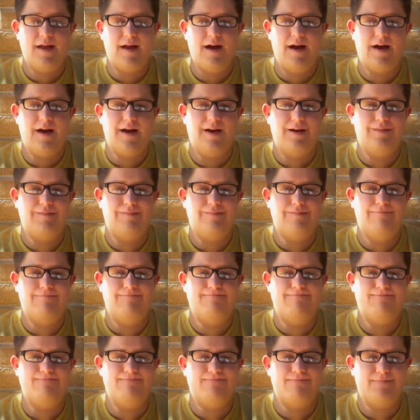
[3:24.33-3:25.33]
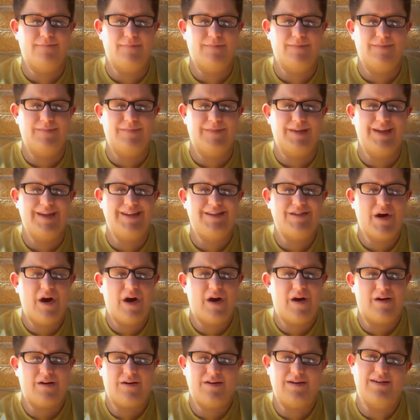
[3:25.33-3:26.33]
Um, it's
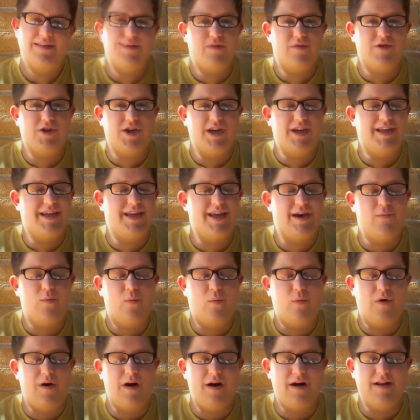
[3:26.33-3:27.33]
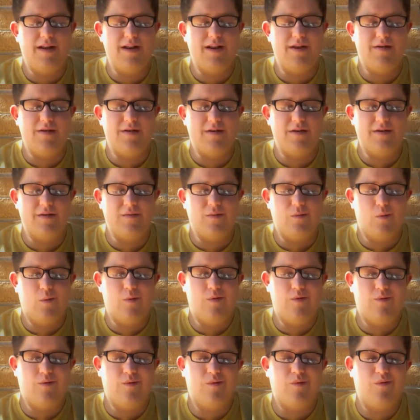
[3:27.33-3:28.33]
hard. Gen Chem 1 and
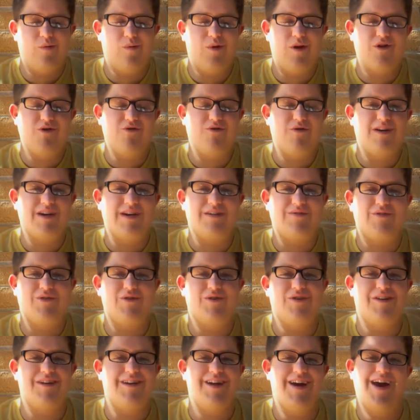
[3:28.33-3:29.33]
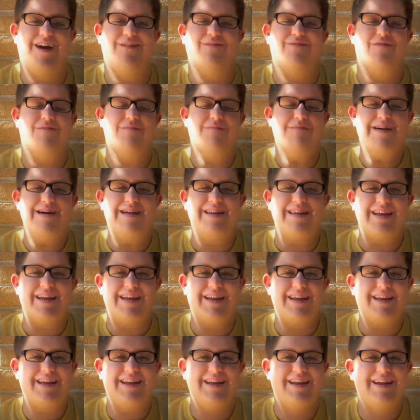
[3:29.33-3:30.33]
wondering if you're going to have the money
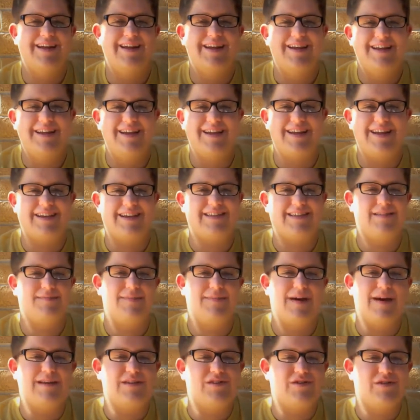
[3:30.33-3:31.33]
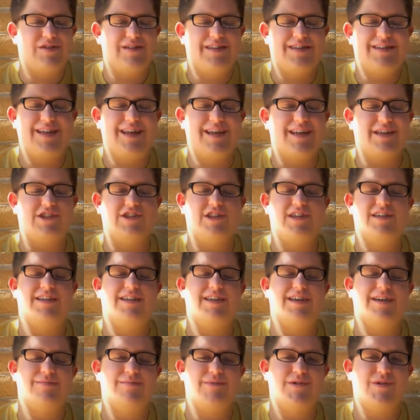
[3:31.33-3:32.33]
next semester to take Gen
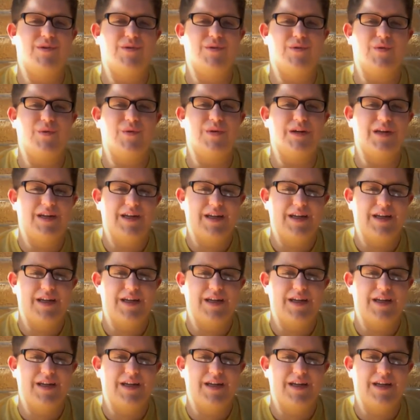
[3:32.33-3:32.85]
Chem 2.